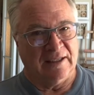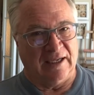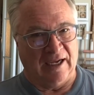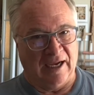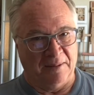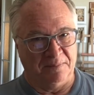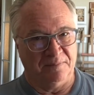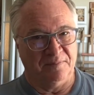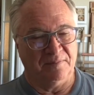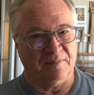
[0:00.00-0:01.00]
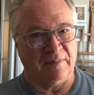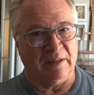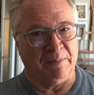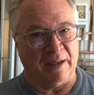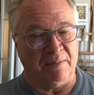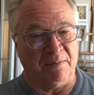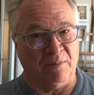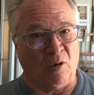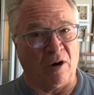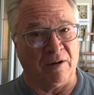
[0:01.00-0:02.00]
But
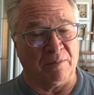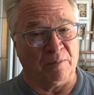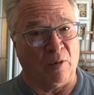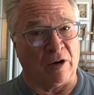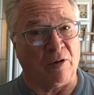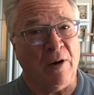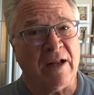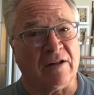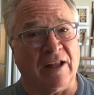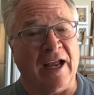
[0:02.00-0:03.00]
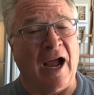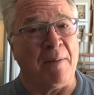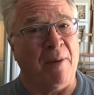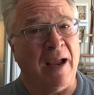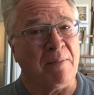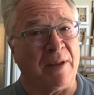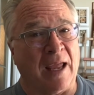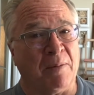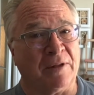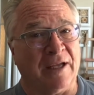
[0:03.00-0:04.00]
more critically, I might be
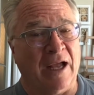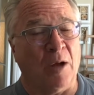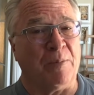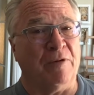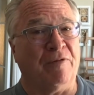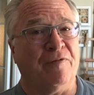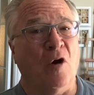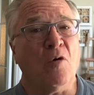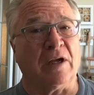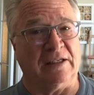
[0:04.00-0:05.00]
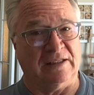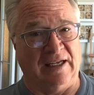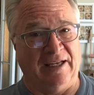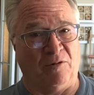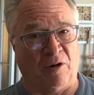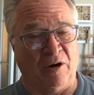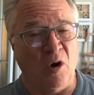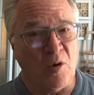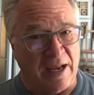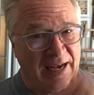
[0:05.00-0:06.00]
able to help you focus it or
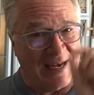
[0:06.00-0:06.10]
hone it